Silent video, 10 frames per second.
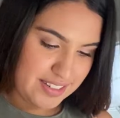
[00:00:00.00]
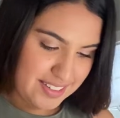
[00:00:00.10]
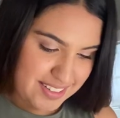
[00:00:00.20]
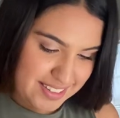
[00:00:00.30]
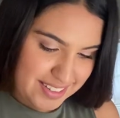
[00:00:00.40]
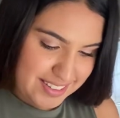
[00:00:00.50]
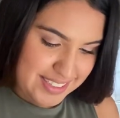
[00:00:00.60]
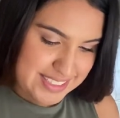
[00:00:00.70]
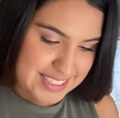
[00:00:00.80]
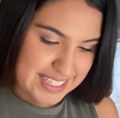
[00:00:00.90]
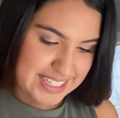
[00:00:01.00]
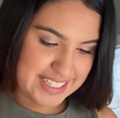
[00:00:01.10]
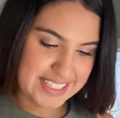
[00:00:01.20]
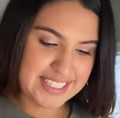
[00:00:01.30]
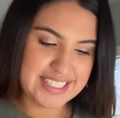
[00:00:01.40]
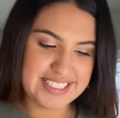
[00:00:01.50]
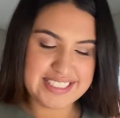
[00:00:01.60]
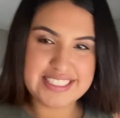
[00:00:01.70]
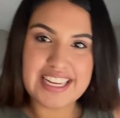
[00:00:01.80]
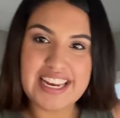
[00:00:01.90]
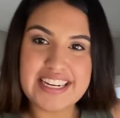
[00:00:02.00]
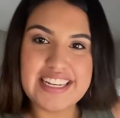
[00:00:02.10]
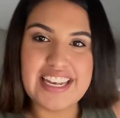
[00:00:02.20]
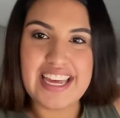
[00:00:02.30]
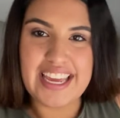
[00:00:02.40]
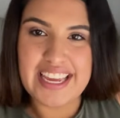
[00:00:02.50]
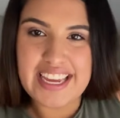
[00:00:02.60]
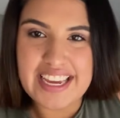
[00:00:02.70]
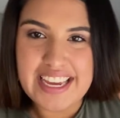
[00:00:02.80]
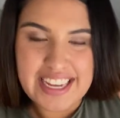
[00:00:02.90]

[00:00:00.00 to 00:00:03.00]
Oh, it's looking good. It looks kind of like,